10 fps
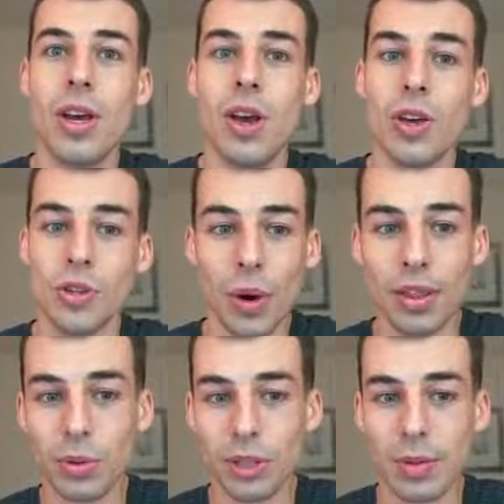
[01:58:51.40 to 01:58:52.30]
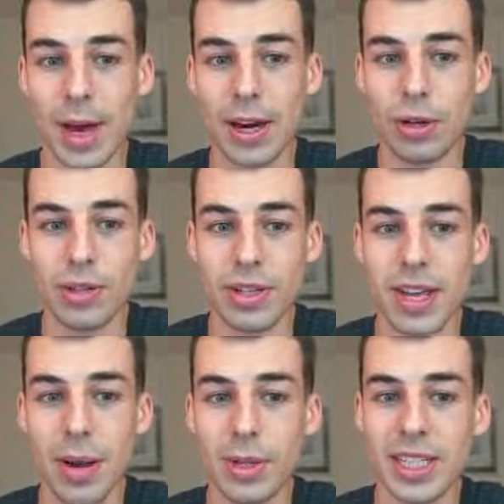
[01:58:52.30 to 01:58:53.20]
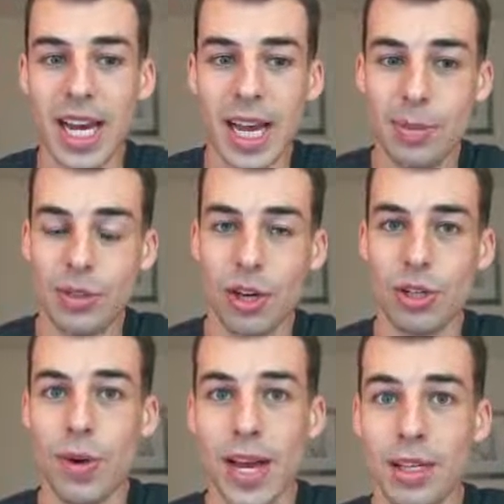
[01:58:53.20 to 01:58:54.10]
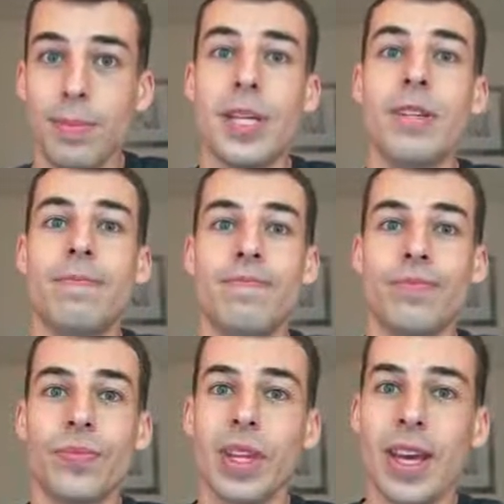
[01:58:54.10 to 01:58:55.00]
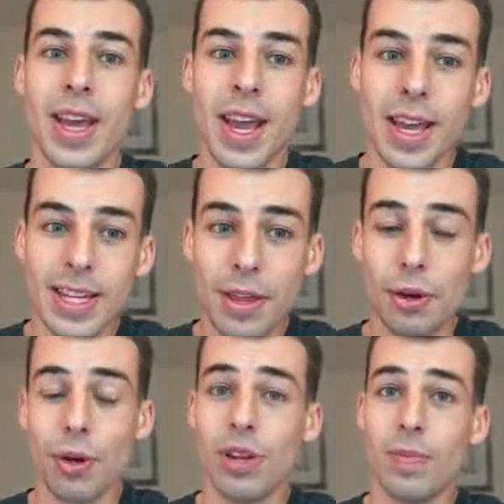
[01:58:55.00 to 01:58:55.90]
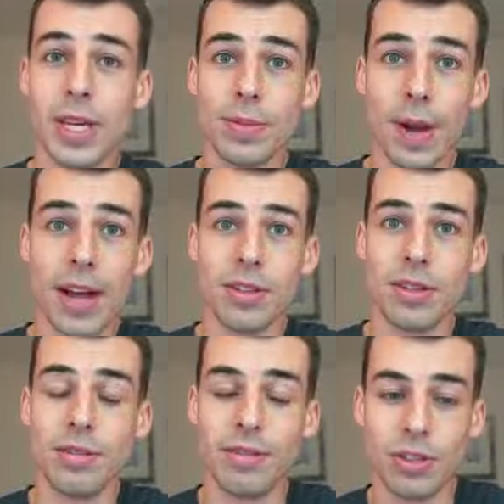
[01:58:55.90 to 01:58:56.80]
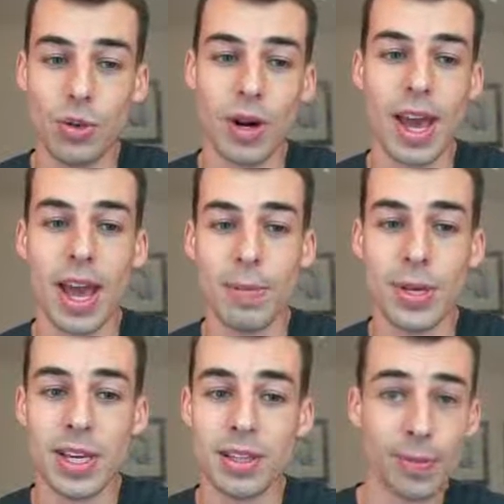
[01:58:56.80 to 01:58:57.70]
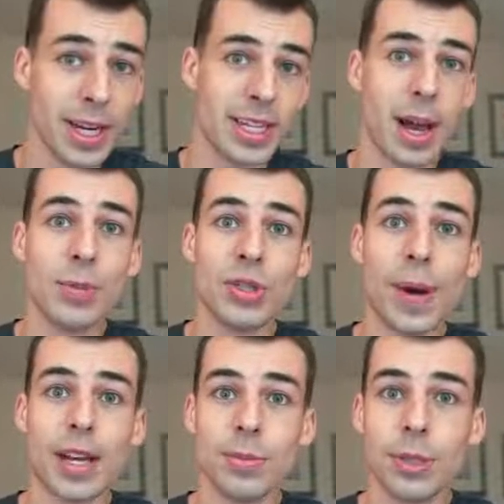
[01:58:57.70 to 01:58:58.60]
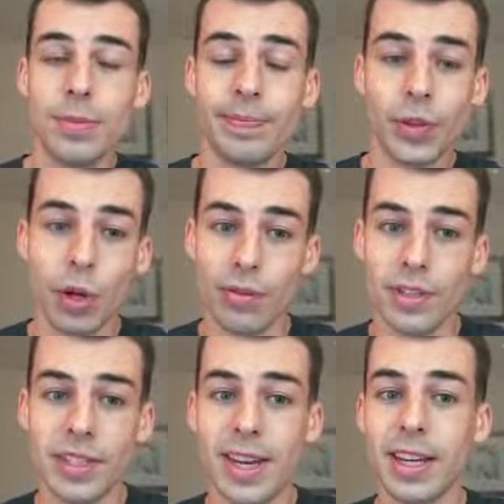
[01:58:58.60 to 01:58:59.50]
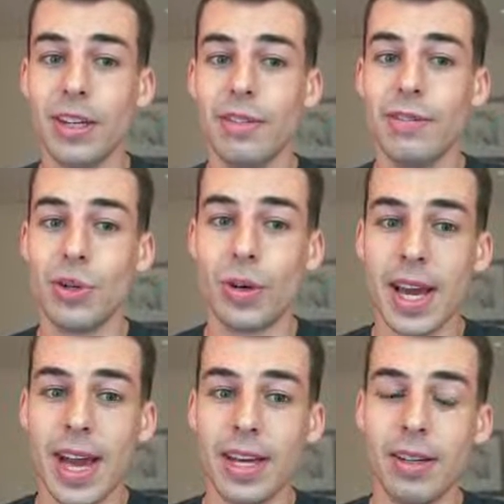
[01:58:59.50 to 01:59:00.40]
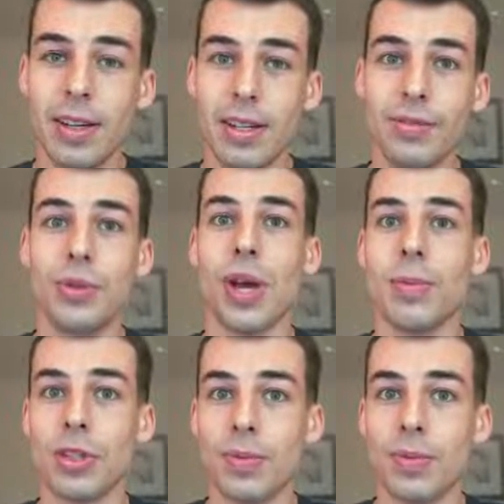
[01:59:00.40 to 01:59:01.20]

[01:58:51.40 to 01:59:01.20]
So all that really matters is how many times are you adding B. And either if B is positive, you want to add B as many times as possible, or if it's negative, you want to add it as few times as